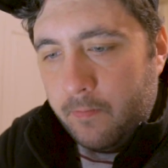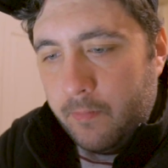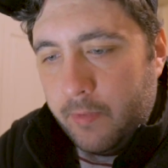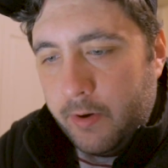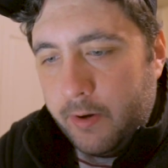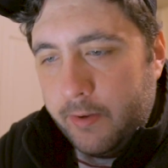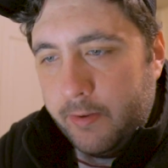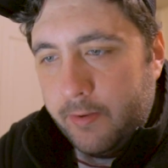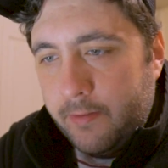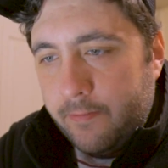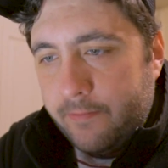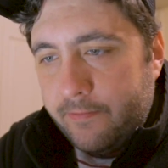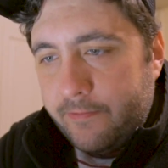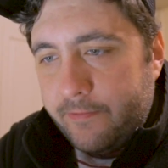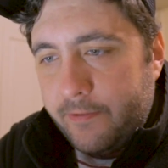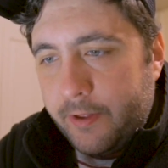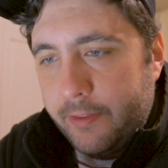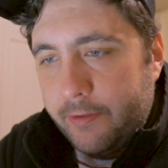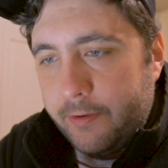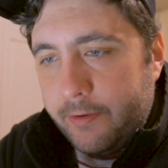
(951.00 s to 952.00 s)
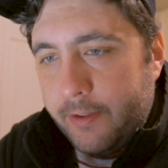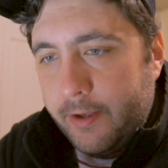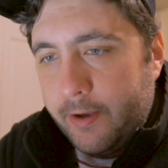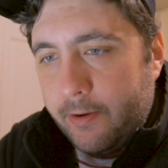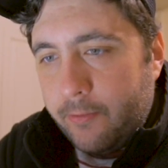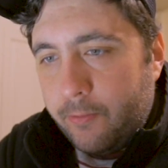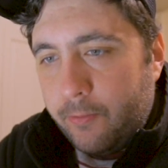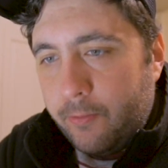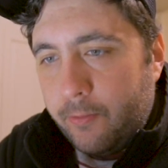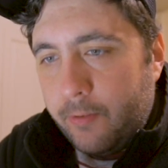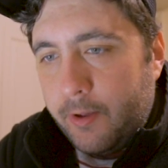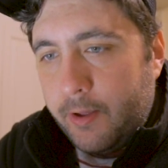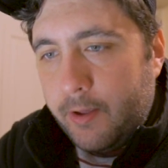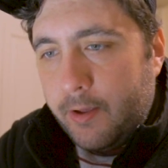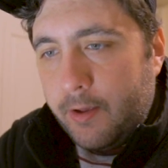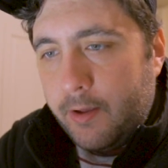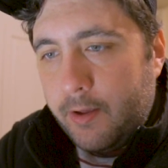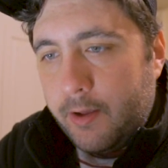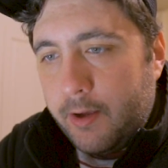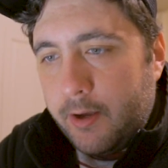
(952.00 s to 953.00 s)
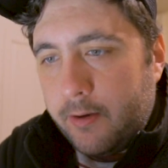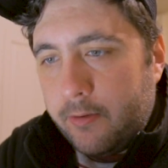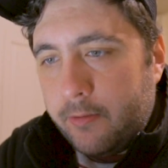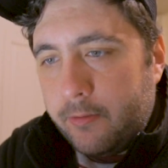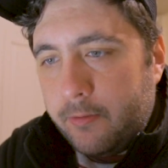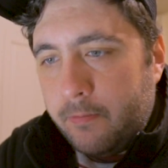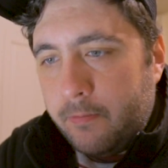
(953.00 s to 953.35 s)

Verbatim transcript: And feather that way out.